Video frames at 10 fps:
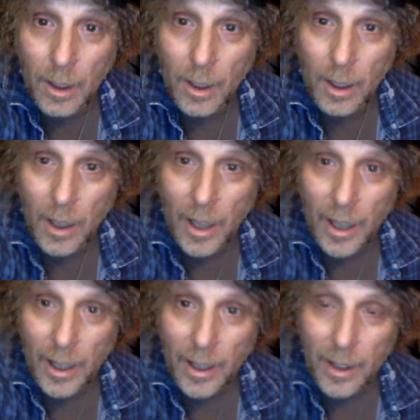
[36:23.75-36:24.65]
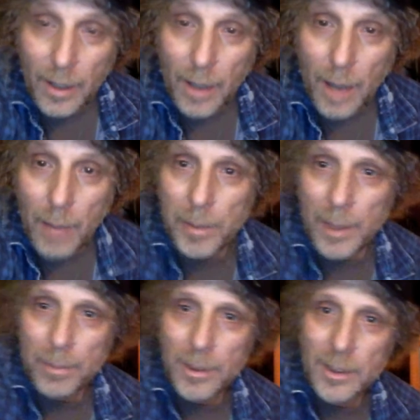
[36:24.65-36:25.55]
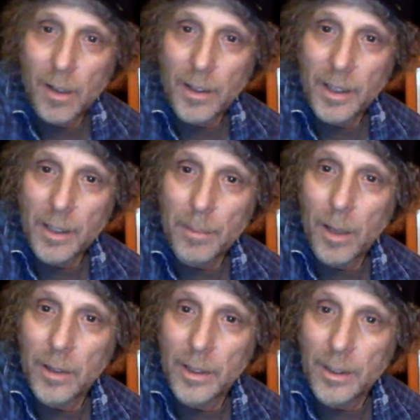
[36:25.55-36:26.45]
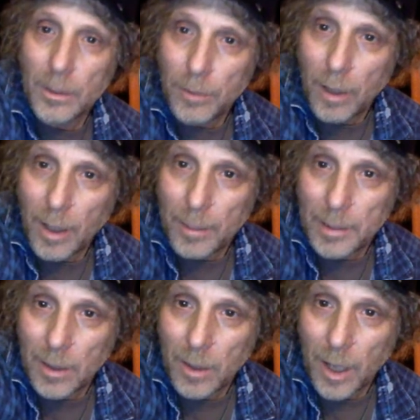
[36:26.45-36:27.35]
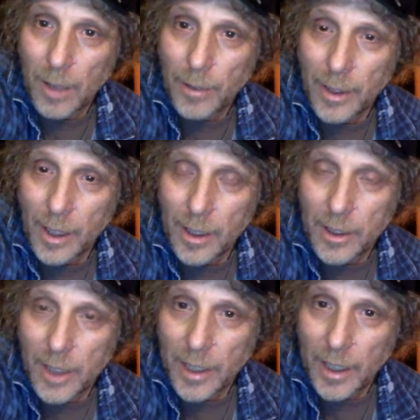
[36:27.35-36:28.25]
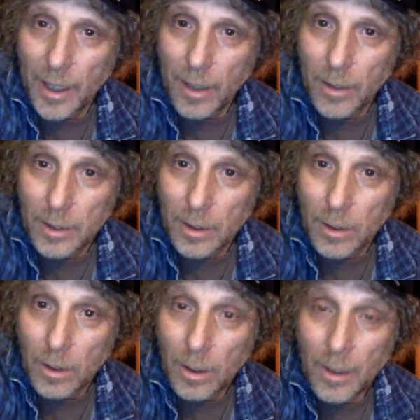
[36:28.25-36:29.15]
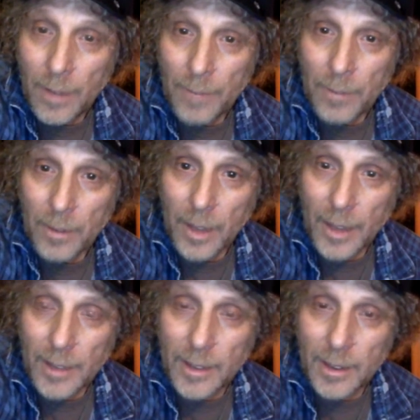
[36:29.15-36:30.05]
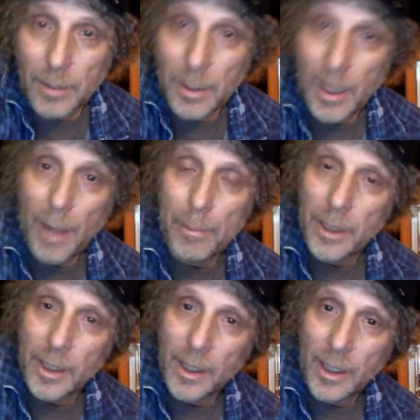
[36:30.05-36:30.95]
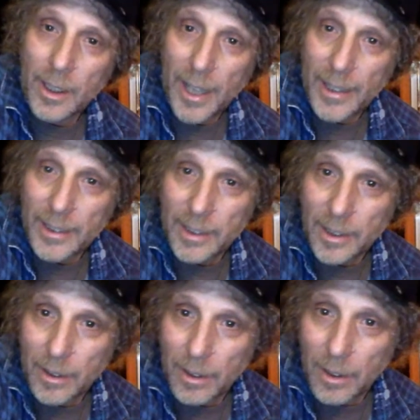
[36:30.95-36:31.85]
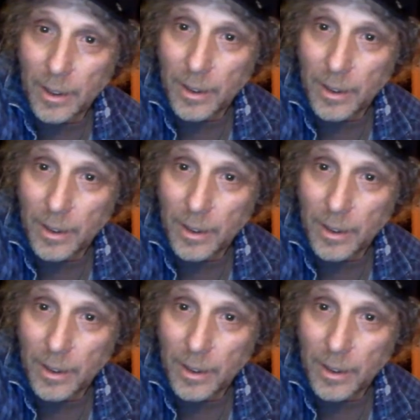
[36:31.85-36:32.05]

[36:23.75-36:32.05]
Okay, a couple people are talking about the Univibe, so I really got to check it out. So that's going to be happening next year.